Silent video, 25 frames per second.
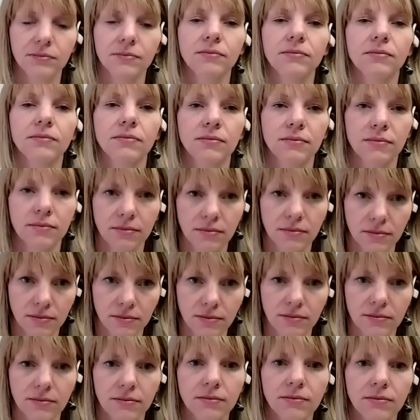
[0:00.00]

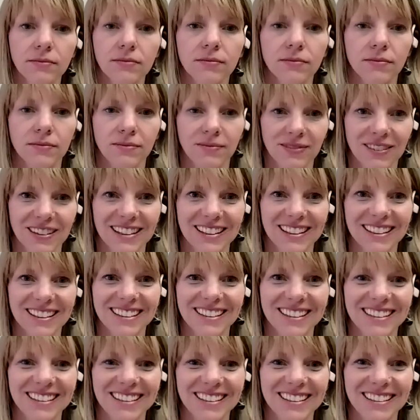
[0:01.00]

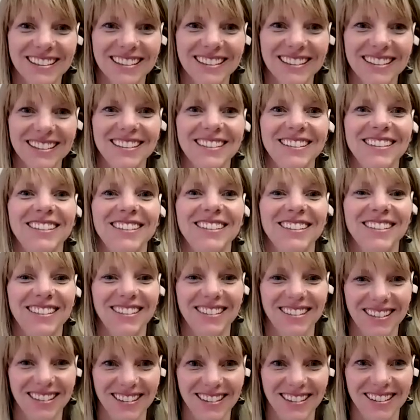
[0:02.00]

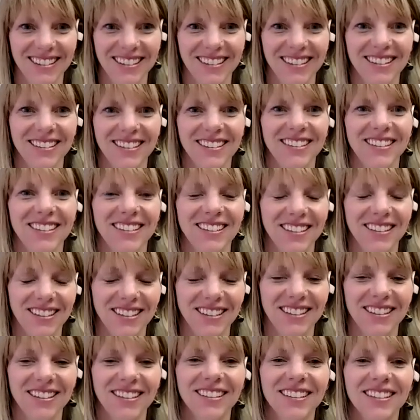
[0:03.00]

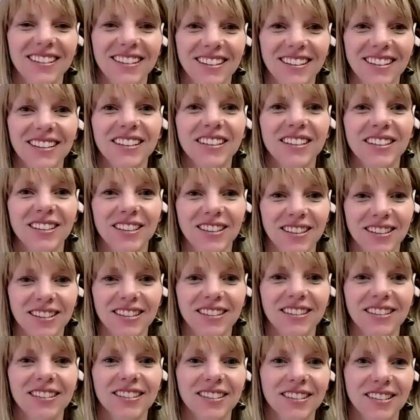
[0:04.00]

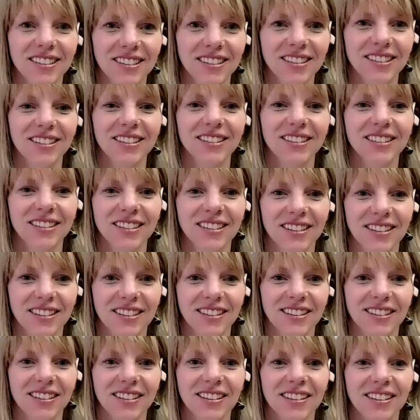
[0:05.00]

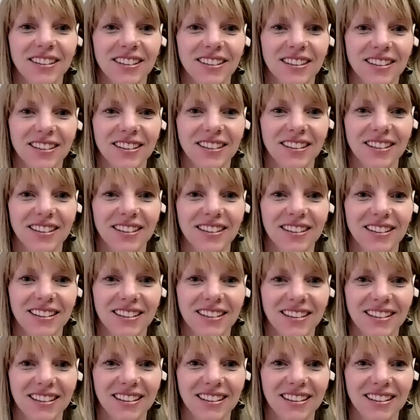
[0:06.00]
(silent)